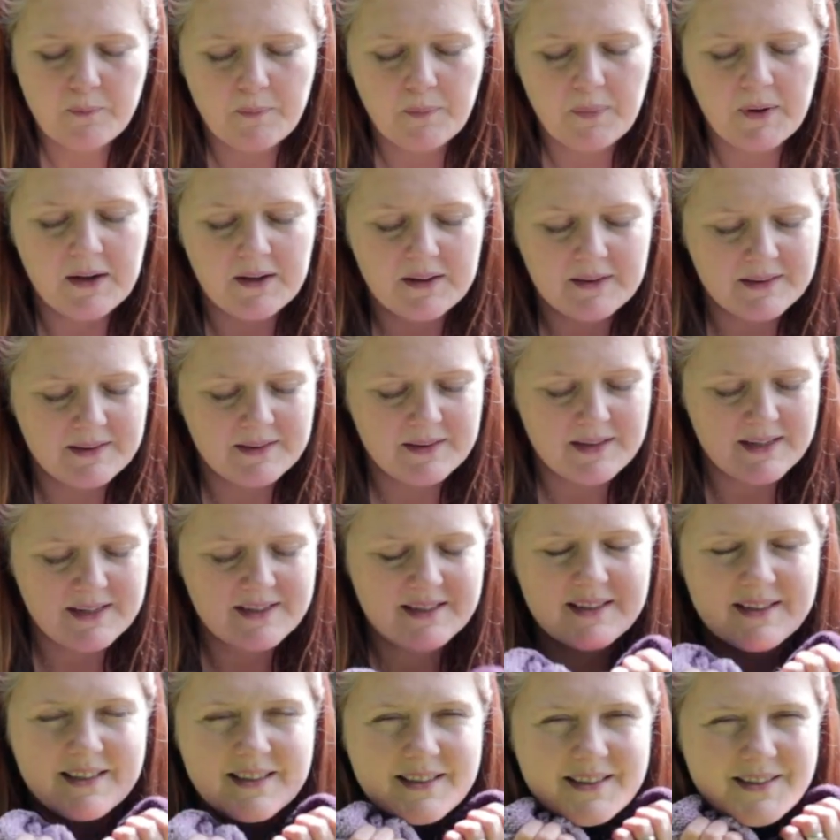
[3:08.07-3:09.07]
but
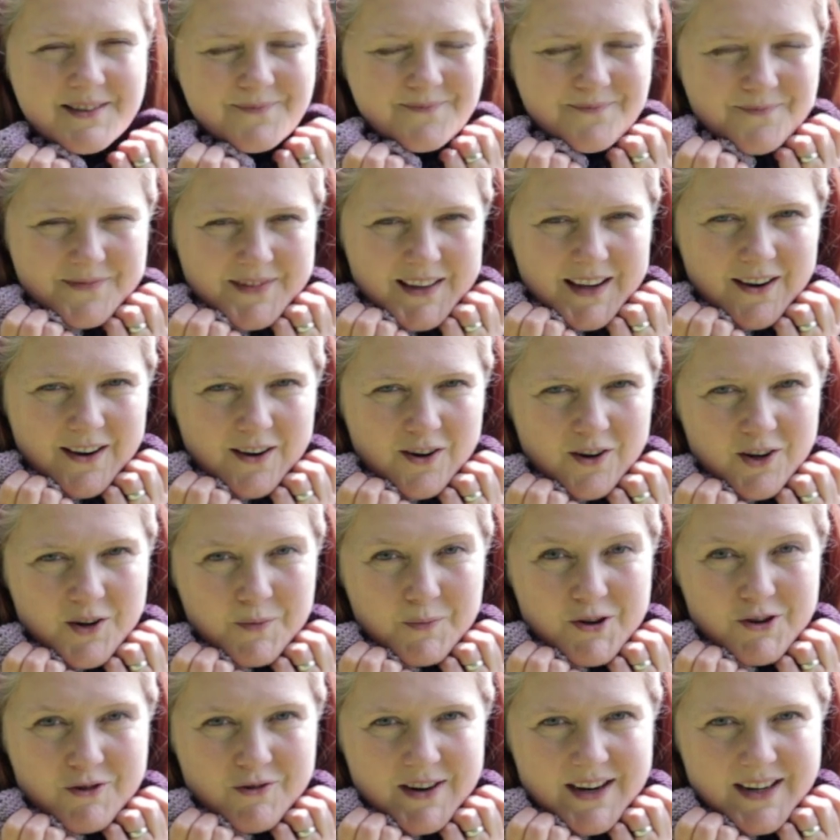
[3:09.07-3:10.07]
this is going to
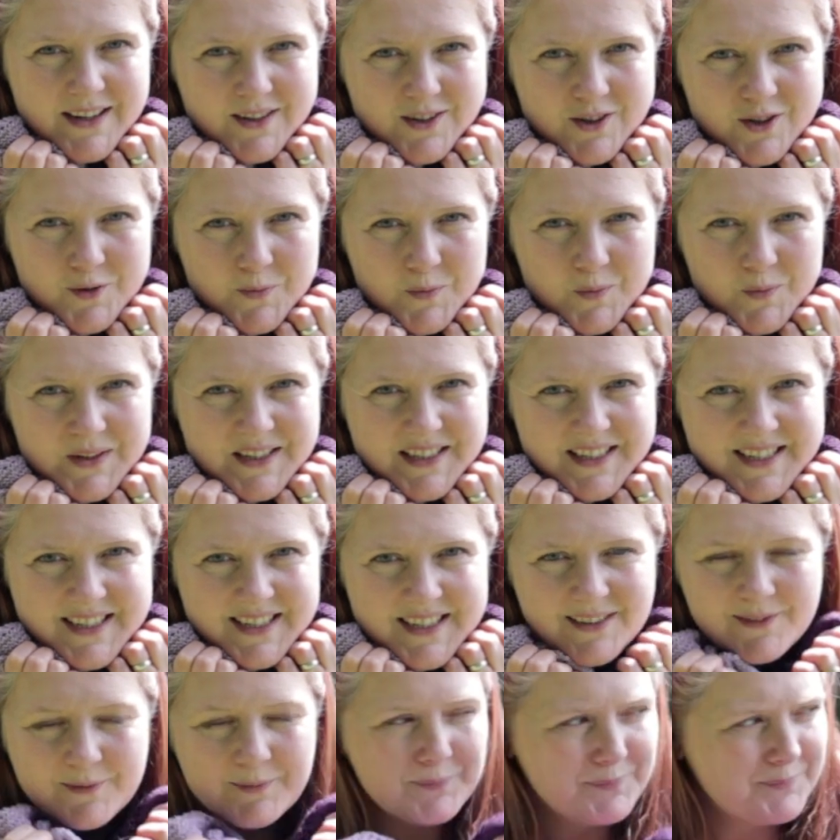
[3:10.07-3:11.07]
be great come
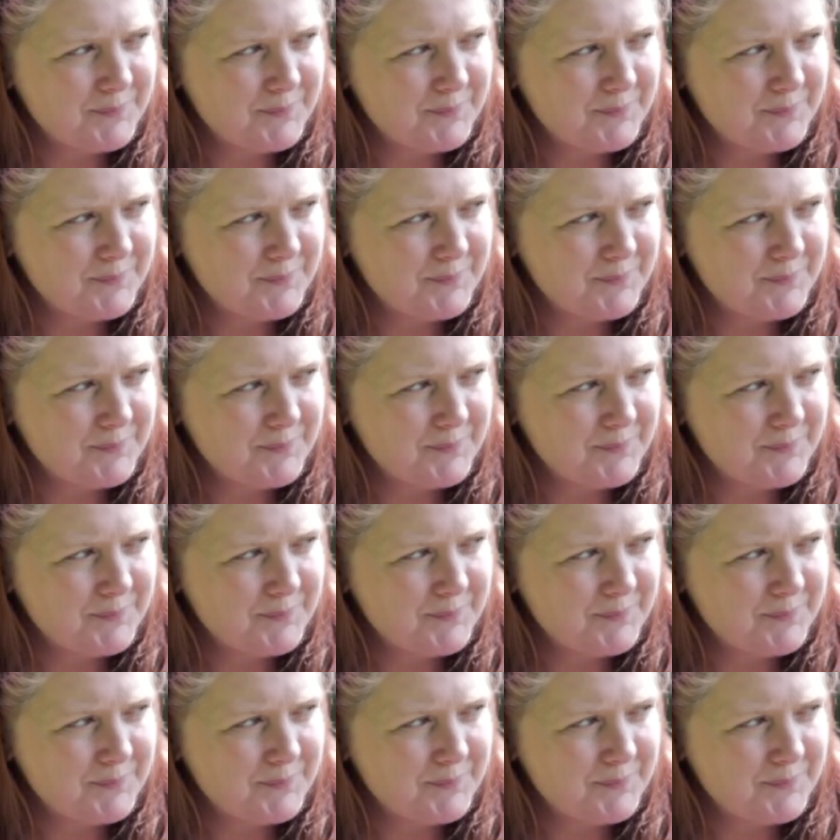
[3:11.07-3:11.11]
winter.